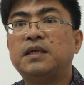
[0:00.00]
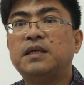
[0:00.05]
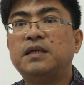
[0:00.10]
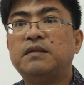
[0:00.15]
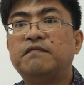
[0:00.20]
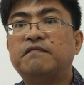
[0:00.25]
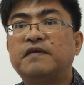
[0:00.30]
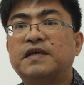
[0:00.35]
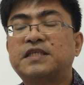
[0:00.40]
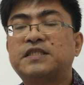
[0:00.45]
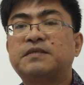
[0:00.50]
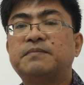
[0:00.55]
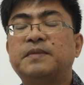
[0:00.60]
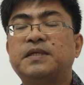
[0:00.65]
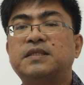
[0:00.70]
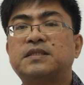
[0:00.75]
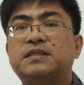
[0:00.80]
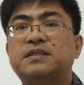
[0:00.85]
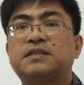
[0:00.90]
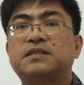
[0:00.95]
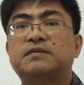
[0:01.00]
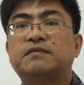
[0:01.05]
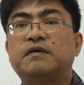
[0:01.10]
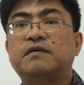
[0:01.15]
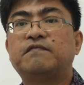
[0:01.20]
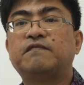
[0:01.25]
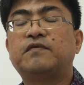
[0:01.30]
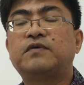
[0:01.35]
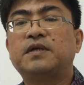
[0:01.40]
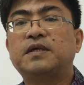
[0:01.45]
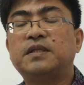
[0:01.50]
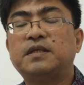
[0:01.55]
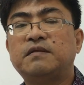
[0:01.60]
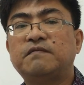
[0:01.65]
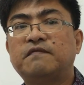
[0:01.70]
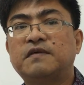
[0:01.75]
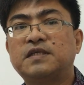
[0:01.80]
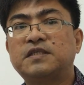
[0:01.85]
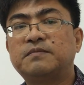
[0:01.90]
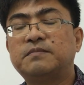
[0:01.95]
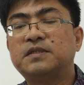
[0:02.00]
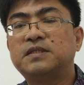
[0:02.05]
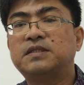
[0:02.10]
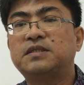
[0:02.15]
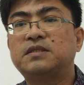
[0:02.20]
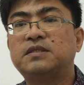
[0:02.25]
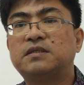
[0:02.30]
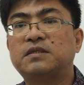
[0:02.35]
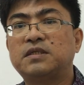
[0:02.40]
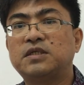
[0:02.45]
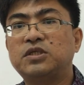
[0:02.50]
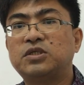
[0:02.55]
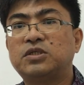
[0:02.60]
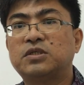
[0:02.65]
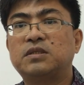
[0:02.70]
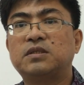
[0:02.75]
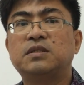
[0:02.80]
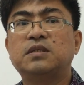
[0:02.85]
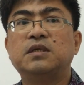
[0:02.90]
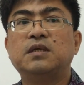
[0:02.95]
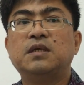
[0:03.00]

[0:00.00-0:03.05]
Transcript: investments, foreign investments in the region.